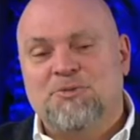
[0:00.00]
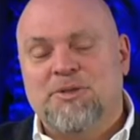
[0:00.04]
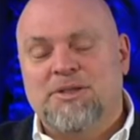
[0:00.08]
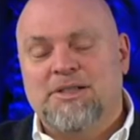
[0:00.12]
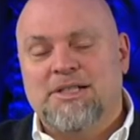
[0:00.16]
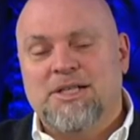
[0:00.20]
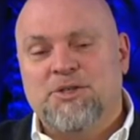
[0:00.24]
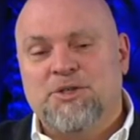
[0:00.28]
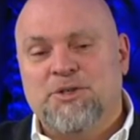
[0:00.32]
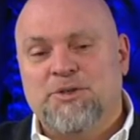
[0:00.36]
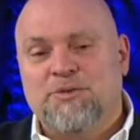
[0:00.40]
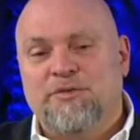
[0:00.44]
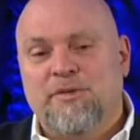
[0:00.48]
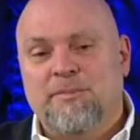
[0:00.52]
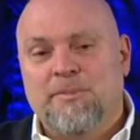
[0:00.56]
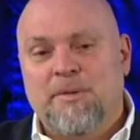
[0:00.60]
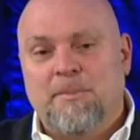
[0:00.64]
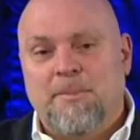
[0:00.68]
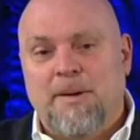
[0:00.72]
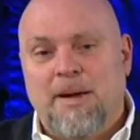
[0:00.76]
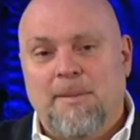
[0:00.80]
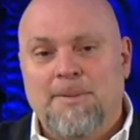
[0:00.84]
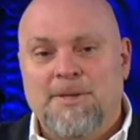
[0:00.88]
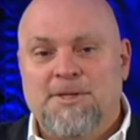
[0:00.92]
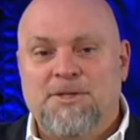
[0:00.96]
religion from the
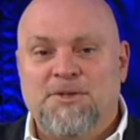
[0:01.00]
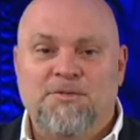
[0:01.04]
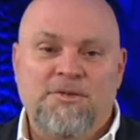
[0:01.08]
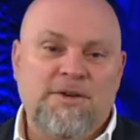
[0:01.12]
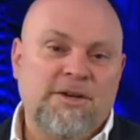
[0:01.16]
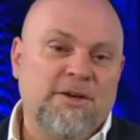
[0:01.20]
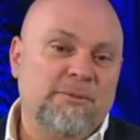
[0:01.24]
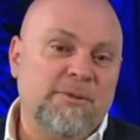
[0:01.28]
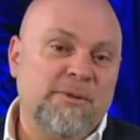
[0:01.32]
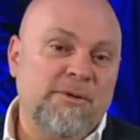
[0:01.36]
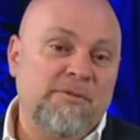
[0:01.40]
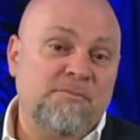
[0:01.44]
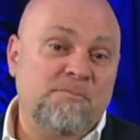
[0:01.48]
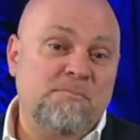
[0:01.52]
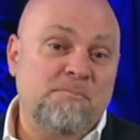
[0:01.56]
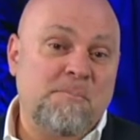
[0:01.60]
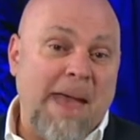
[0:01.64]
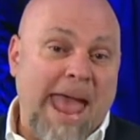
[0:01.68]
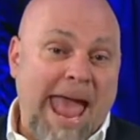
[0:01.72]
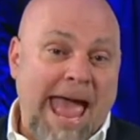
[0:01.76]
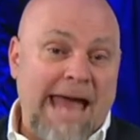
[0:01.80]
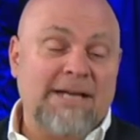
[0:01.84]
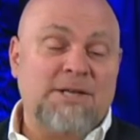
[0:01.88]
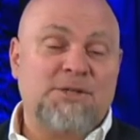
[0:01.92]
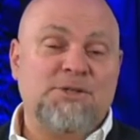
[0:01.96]
public sphere, we've
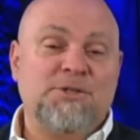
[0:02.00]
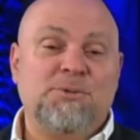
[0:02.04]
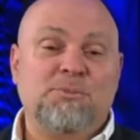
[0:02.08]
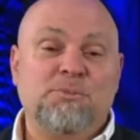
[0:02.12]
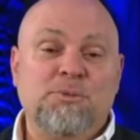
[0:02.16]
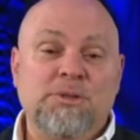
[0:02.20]
banished